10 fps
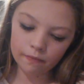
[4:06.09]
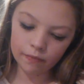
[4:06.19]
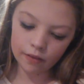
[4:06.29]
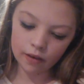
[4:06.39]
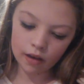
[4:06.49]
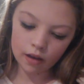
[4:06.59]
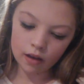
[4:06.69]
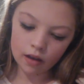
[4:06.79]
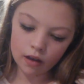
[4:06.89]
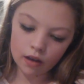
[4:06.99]

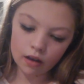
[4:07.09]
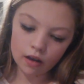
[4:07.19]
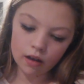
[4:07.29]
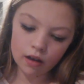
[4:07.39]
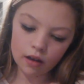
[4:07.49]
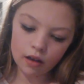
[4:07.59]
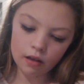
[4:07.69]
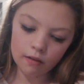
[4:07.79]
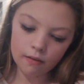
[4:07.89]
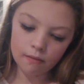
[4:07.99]

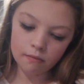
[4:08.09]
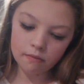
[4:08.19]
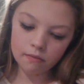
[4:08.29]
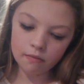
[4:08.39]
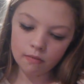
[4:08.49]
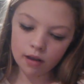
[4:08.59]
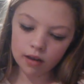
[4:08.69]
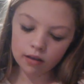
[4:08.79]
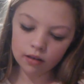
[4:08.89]
[no speech]